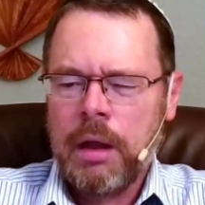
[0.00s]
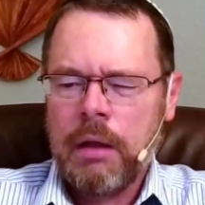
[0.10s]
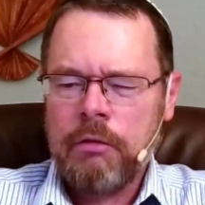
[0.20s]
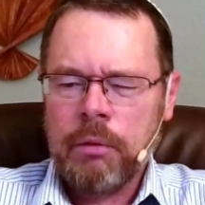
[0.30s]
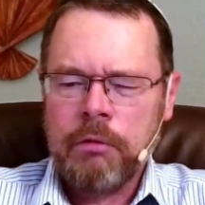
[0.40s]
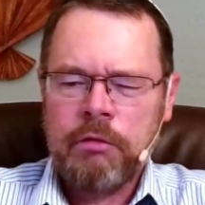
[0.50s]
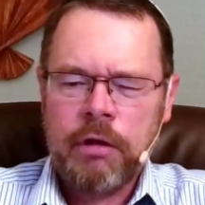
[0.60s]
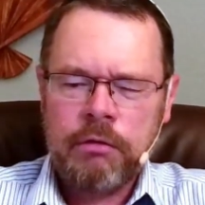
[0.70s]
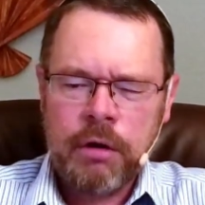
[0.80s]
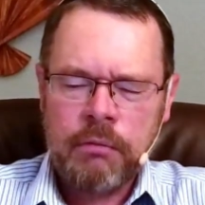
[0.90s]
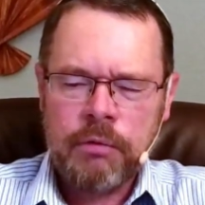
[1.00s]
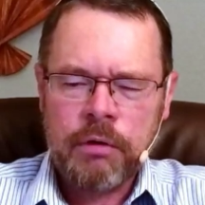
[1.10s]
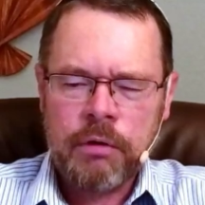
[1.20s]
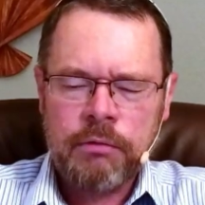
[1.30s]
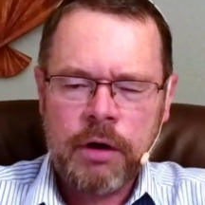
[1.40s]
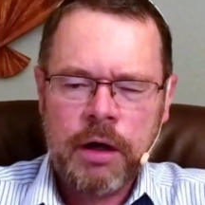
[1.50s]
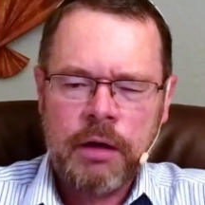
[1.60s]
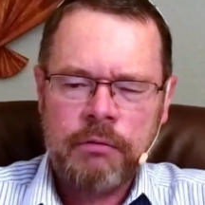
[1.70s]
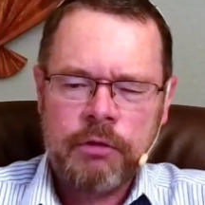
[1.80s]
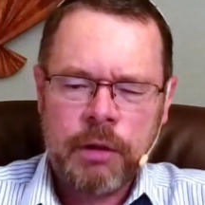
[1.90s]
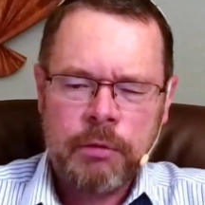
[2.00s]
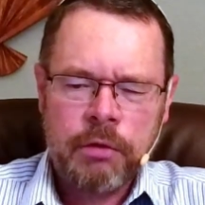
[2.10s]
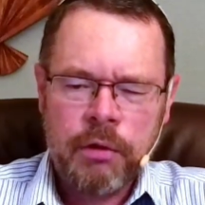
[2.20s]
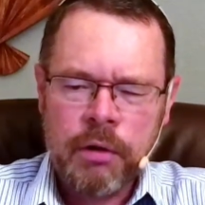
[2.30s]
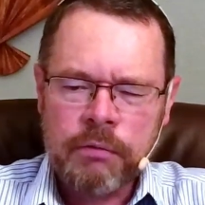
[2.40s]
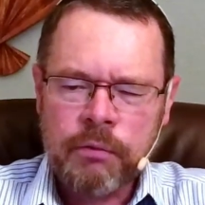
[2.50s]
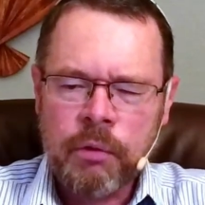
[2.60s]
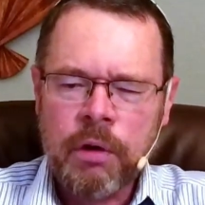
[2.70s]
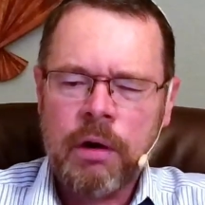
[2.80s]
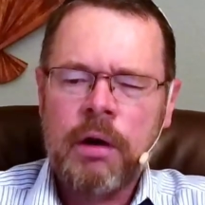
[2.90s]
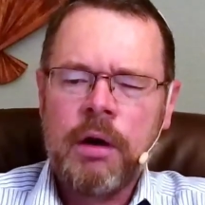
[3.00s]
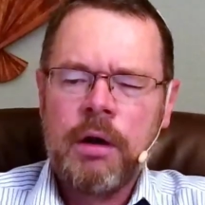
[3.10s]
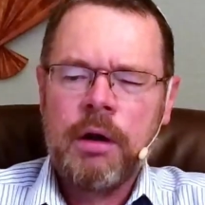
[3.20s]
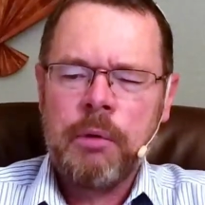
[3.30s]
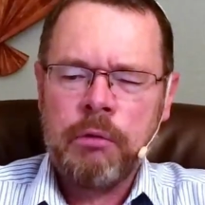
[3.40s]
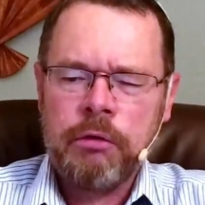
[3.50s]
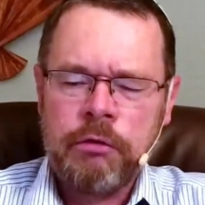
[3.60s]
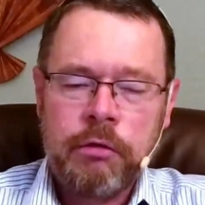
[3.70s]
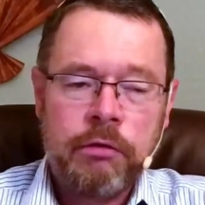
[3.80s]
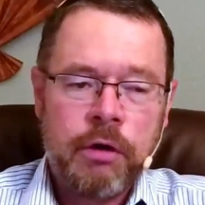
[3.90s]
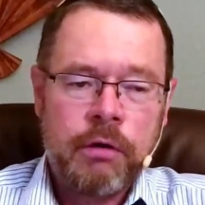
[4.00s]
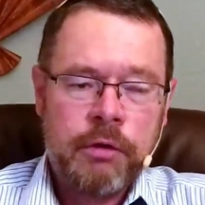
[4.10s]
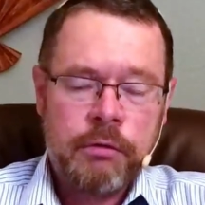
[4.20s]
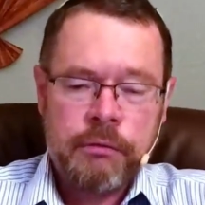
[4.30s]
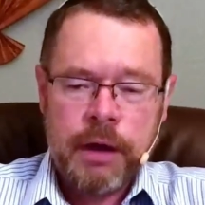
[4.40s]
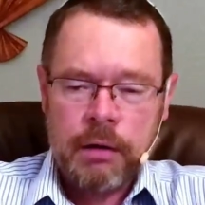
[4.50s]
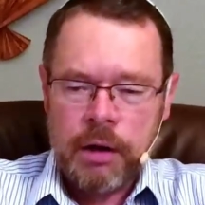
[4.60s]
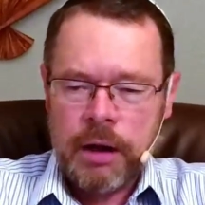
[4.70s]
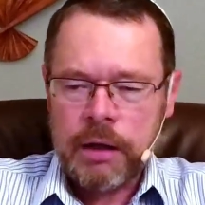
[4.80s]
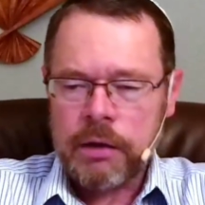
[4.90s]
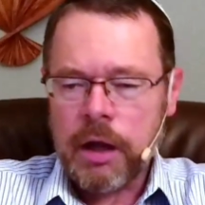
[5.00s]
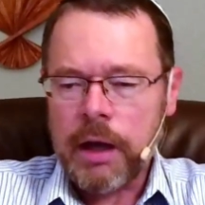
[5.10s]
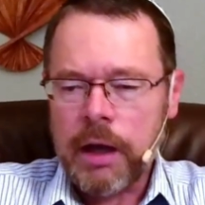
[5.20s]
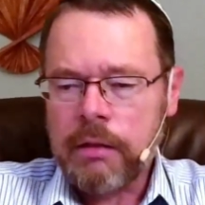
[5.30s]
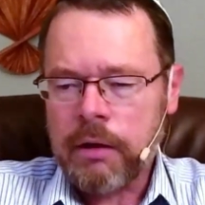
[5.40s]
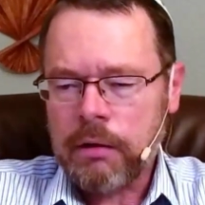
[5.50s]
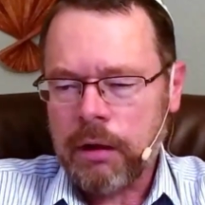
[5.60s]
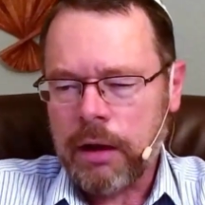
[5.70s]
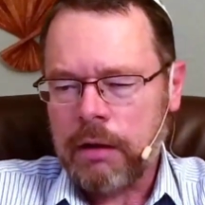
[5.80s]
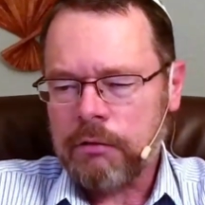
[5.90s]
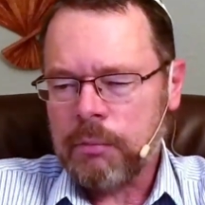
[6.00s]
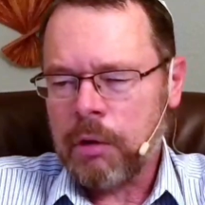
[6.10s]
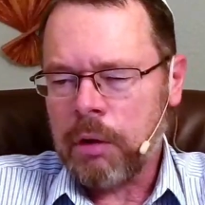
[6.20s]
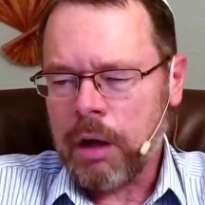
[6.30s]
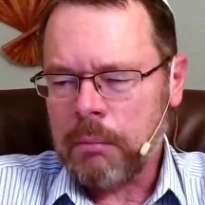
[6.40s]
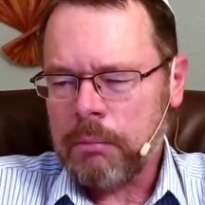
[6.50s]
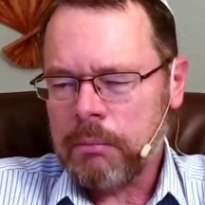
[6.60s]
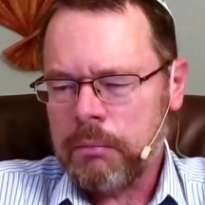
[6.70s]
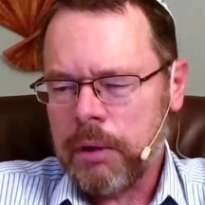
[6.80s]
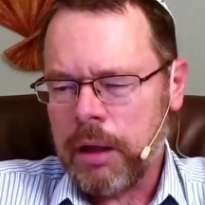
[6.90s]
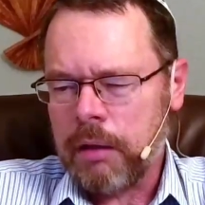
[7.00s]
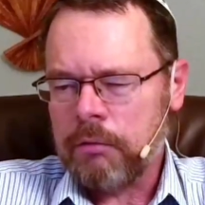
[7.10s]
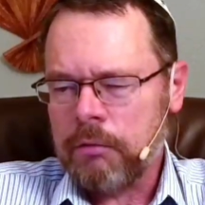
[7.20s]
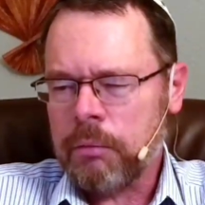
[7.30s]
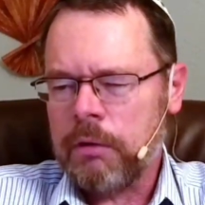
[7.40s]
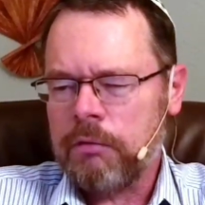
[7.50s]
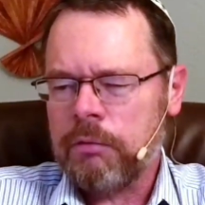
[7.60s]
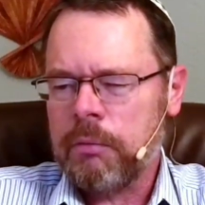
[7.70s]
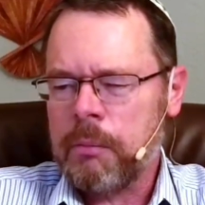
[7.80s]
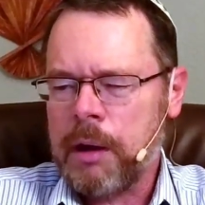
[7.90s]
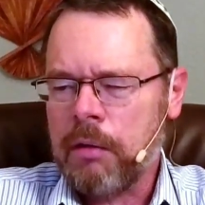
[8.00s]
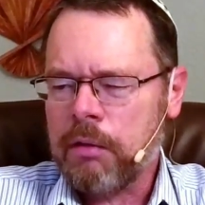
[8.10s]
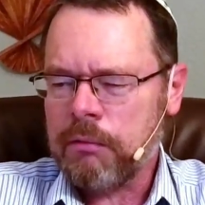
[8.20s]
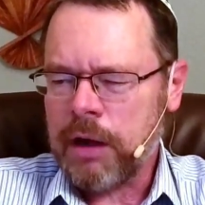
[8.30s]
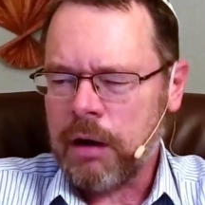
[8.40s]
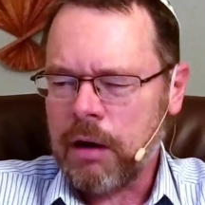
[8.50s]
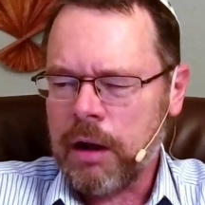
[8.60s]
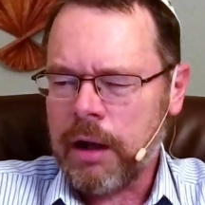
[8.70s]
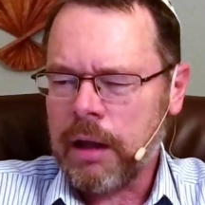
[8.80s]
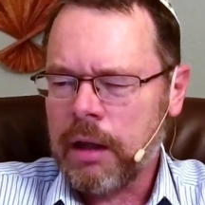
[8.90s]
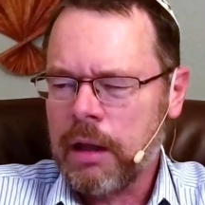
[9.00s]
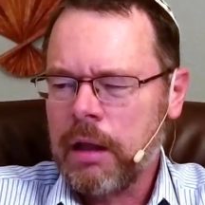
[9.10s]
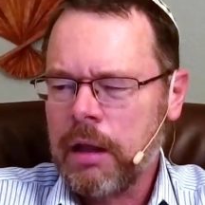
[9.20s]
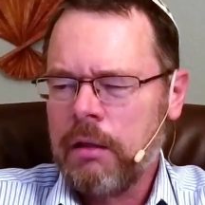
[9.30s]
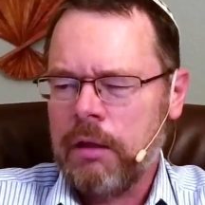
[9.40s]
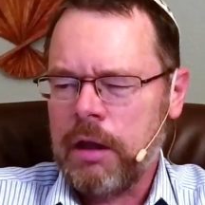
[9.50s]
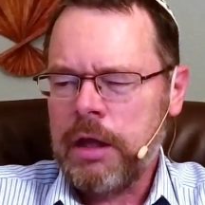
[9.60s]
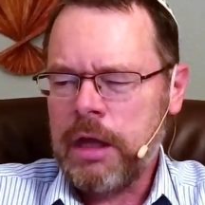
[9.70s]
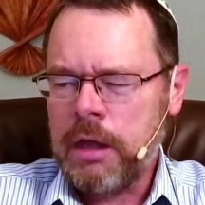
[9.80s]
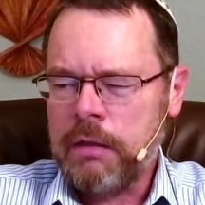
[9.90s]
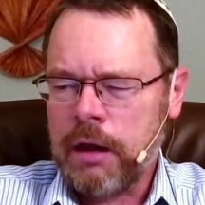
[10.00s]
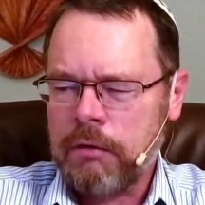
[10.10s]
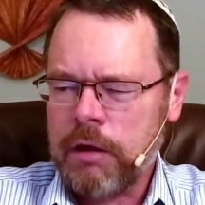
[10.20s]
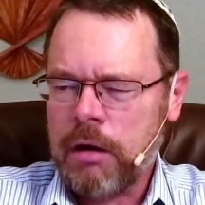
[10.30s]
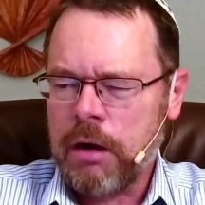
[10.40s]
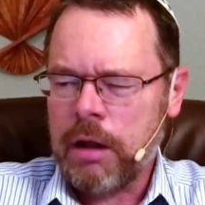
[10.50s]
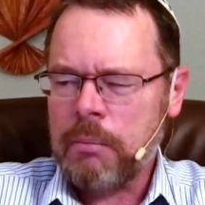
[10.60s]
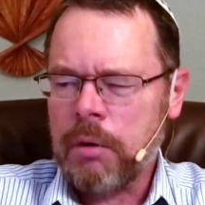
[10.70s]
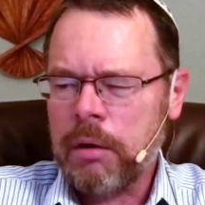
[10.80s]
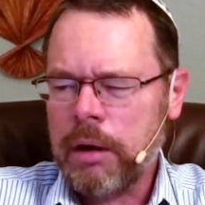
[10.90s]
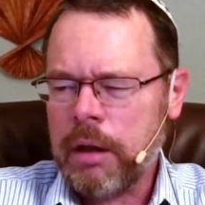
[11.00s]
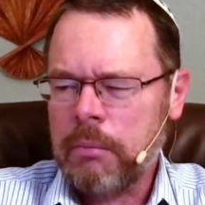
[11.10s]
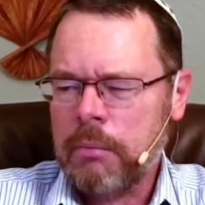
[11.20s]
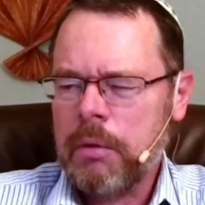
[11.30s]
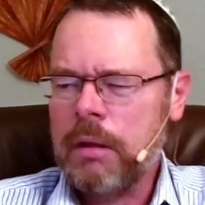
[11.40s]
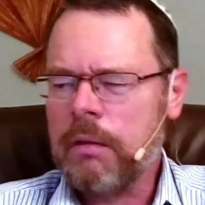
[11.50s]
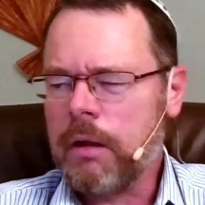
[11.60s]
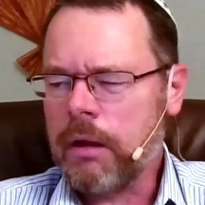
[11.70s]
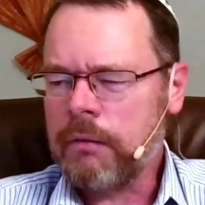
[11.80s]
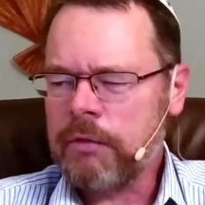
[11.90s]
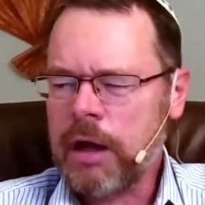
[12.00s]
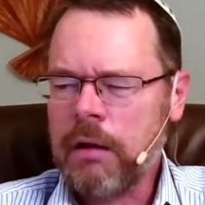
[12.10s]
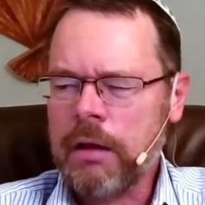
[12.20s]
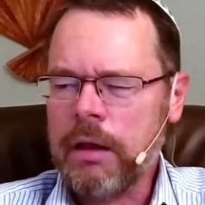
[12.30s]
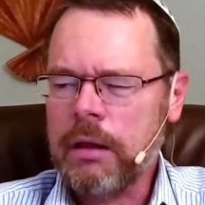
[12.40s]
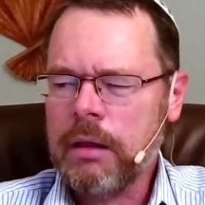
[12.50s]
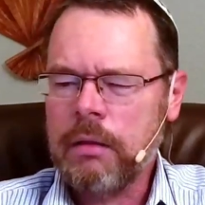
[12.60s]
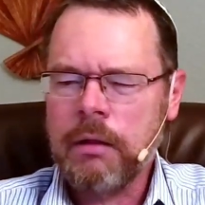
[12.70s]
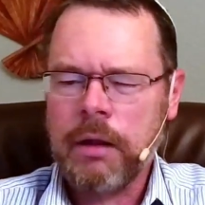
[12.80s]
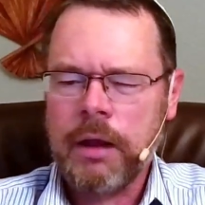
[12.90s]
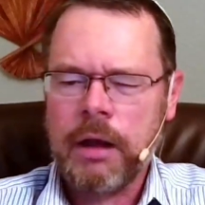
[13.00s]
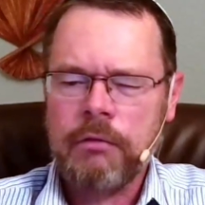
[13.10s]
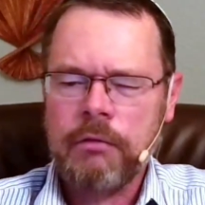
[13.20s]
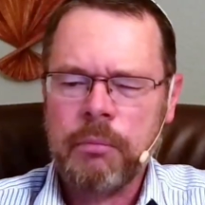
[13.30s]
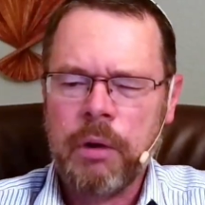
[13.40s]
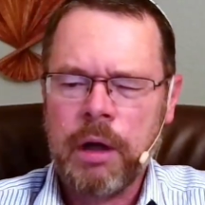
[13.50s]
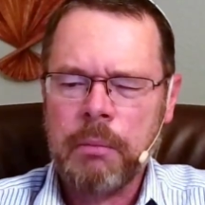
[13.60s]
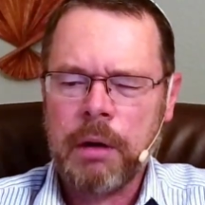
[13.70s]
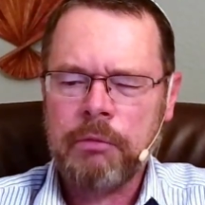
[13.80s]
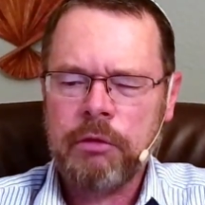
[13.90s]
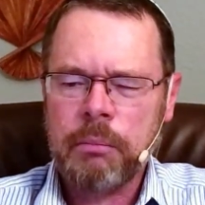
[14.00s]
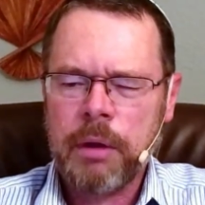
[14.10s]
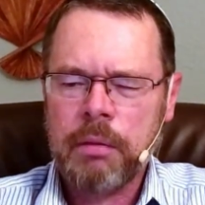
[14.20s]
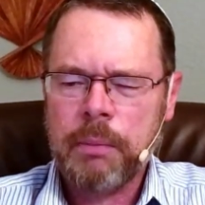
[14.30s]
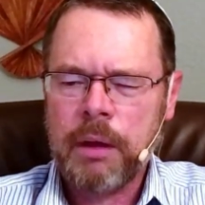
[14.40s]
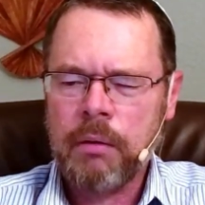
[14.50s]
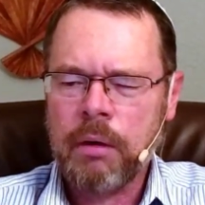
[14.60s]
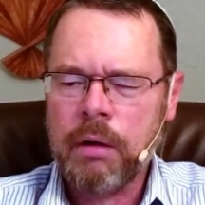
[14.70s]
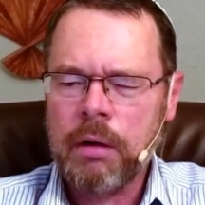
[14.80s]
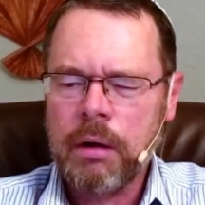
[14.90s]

And so it says there in verse 5, chapter 34, "Moses, the servant of Adonai, died there in the land of Moab, as was from the mouth of Adonai. Then he, that is Adonai, buried him in the valley in the land of Moab, opposite Beth Peor.